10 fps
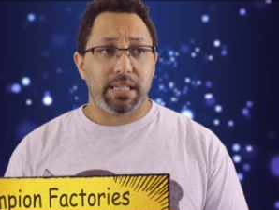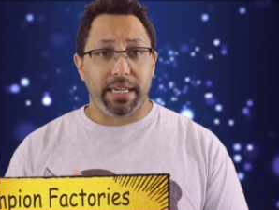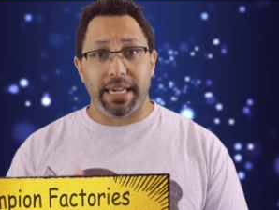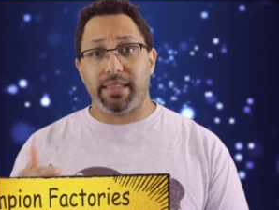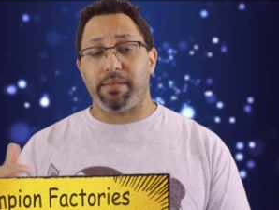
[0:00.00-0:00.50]
to
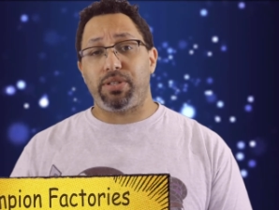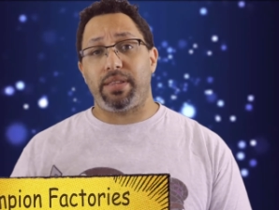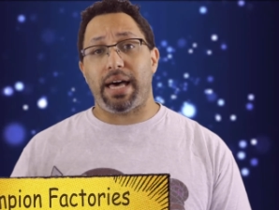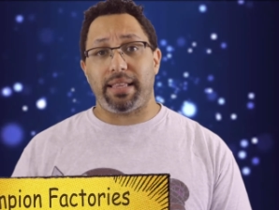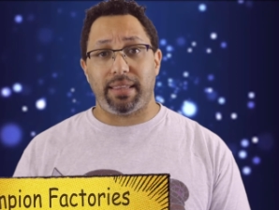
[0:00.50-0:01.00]
get them
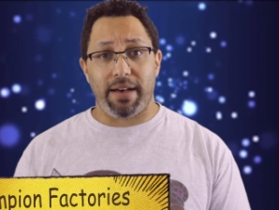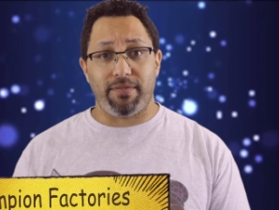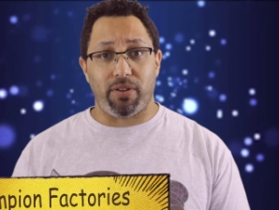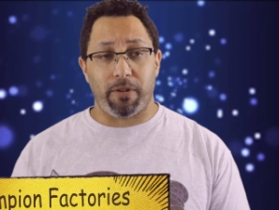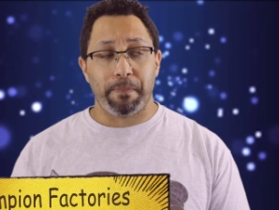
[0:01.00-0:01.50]
to that
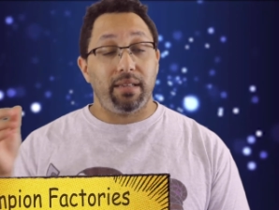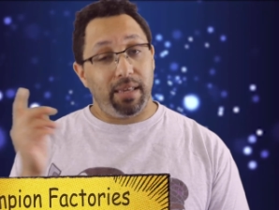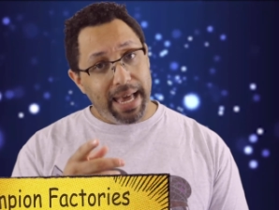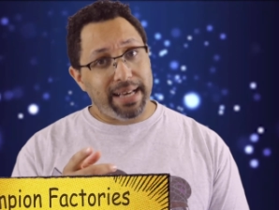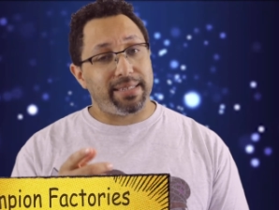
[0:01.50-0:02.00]
level.
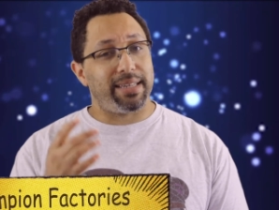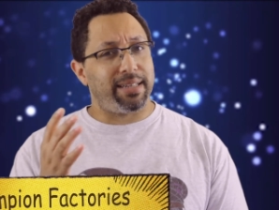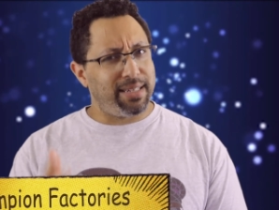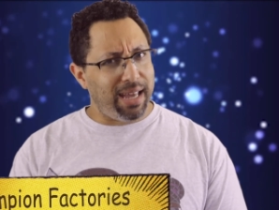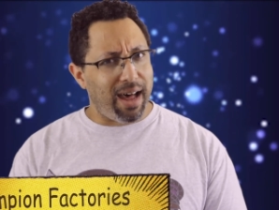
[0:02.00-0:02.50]
Yes,
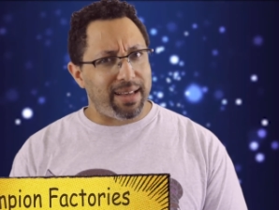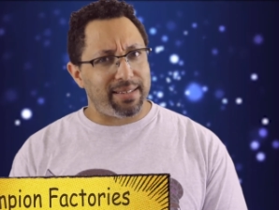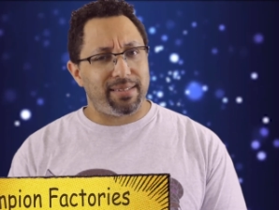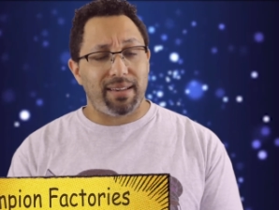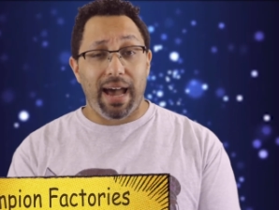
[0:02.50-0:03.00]
it
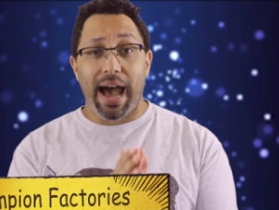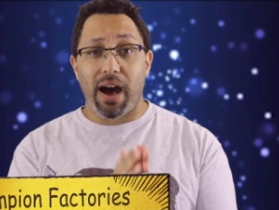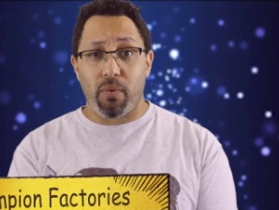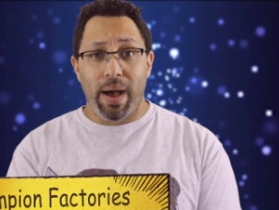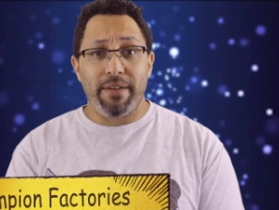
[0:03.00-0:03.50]
does.
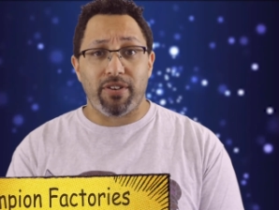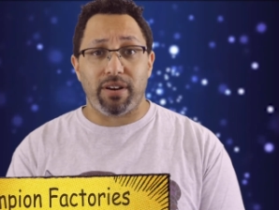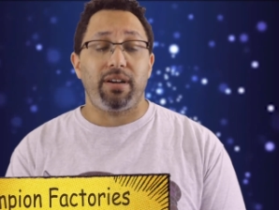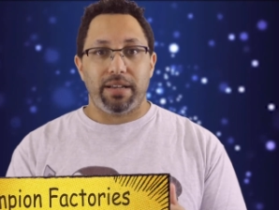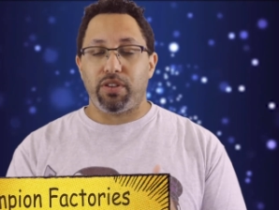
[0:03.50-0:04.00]

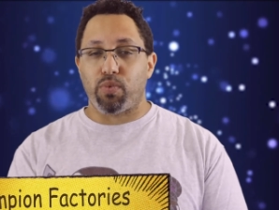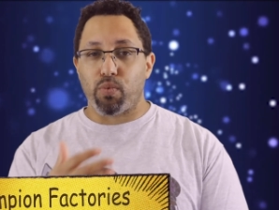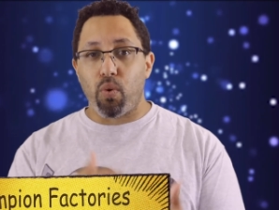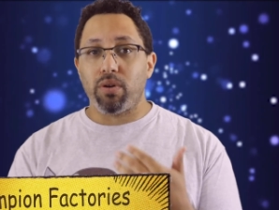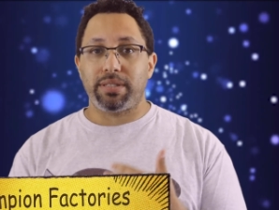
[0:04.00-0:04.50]
However, the
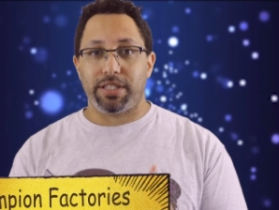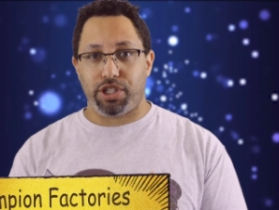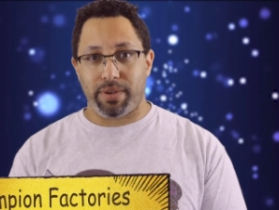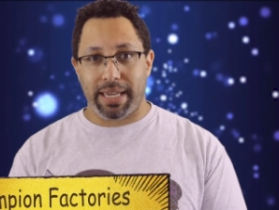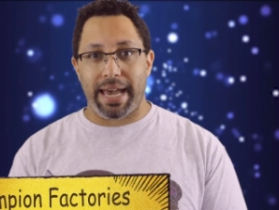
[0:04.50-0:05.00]
rewards
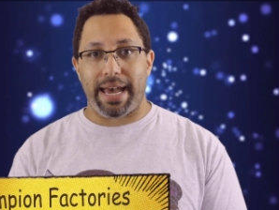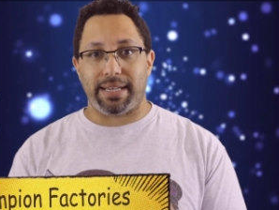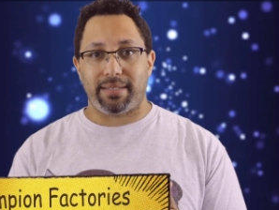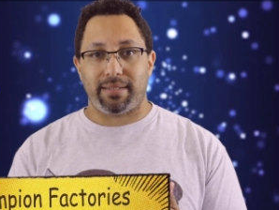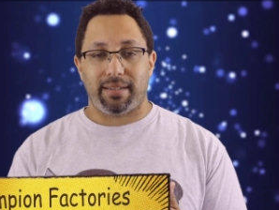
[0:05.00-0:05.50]
that you
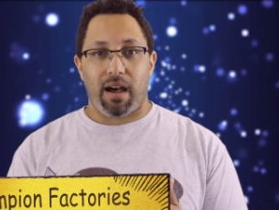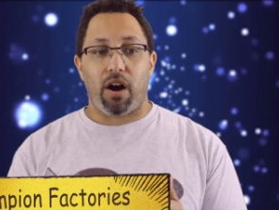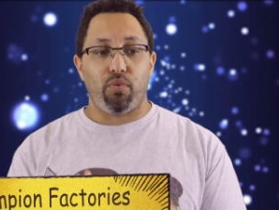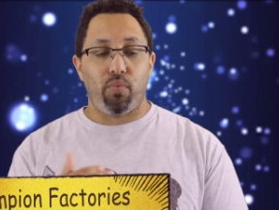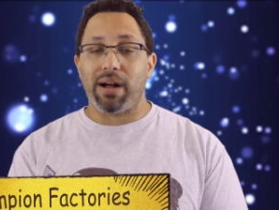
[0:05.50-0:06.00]
get
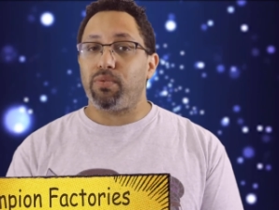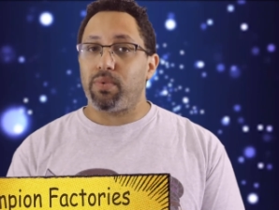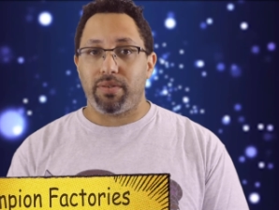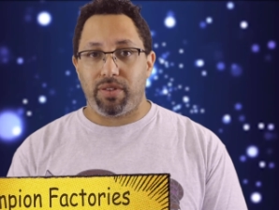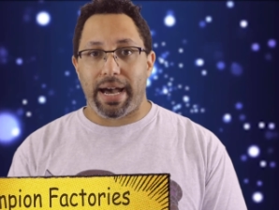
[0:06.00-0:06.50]
are well
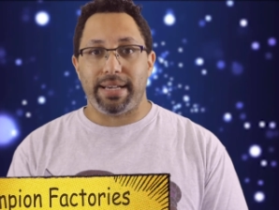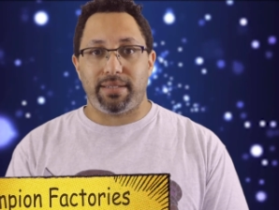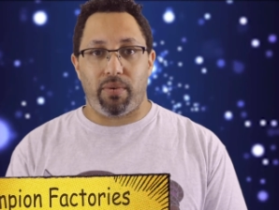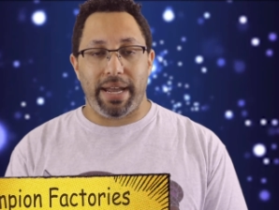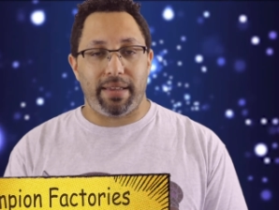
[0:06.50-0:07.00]
worth the
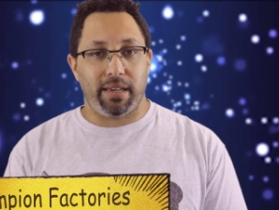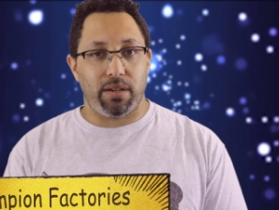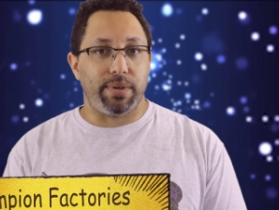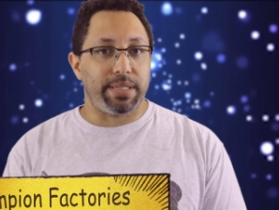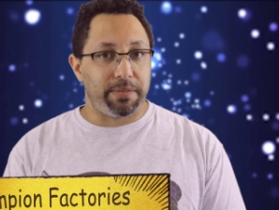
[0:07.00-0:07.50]
ISO 8 that
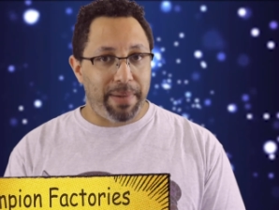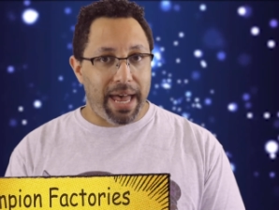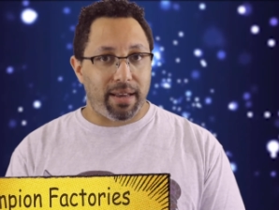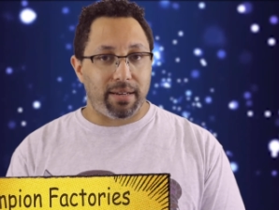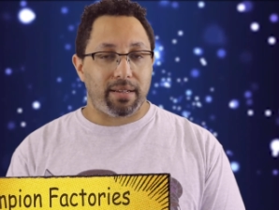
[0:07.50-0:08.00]
you would
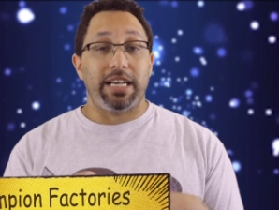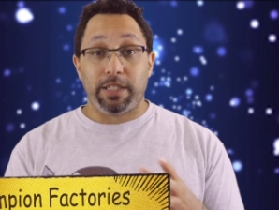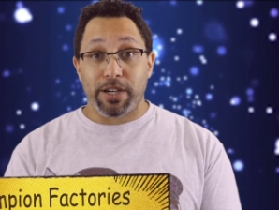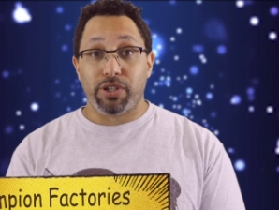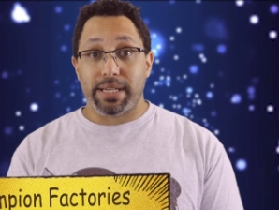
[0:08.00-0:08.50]
spend,
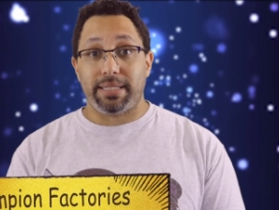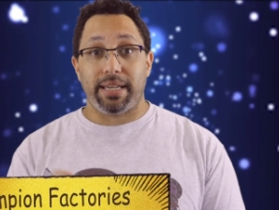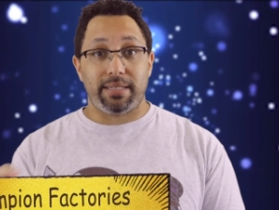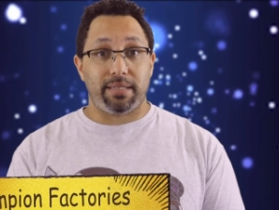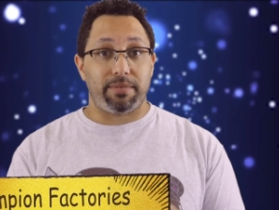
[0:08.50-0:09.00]
especially
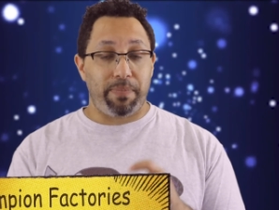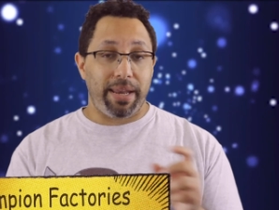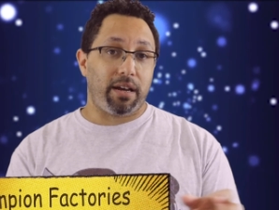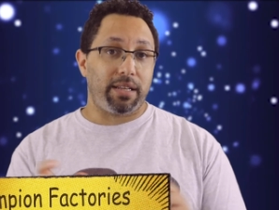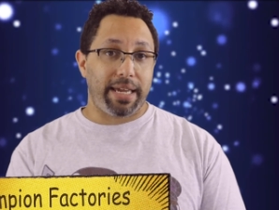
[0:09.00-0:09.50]
since,
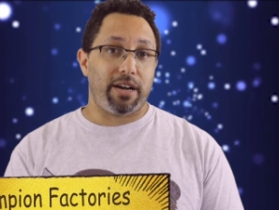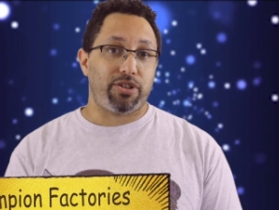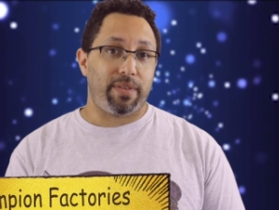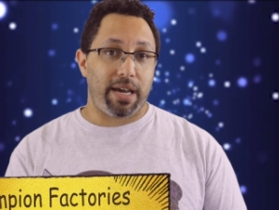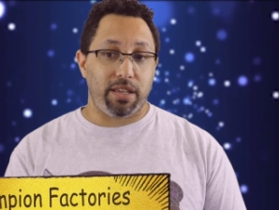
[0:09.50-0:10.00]
depending on the
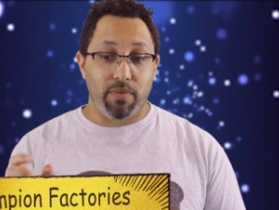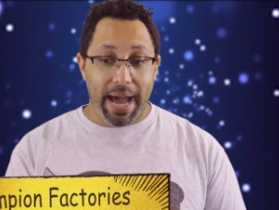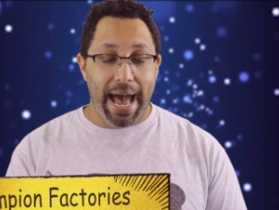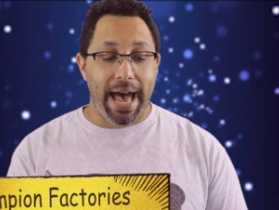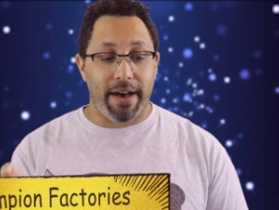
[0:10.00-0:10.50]
character that you
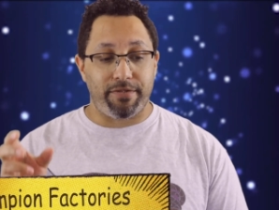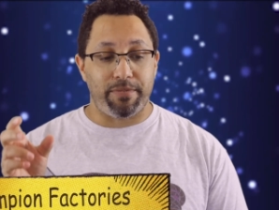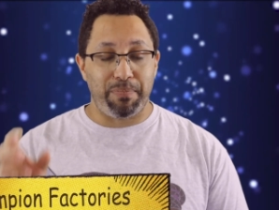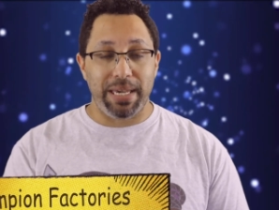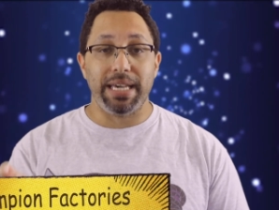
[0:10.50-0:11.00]

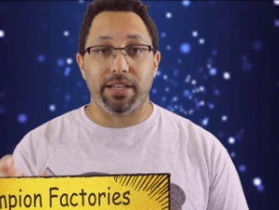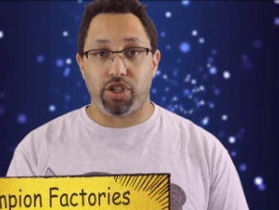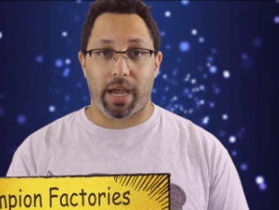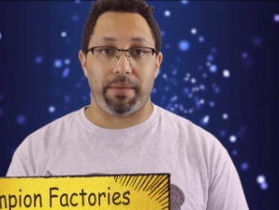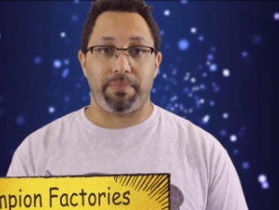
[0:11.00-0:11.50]
have being a
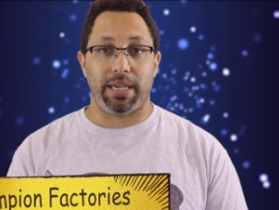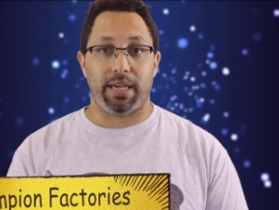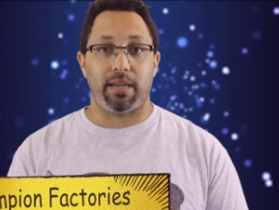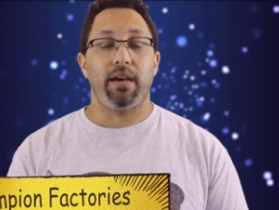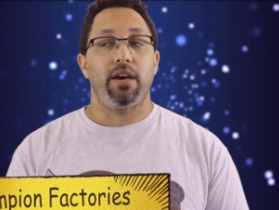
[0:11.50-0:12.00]

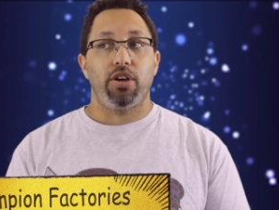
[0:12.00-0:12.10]
champion,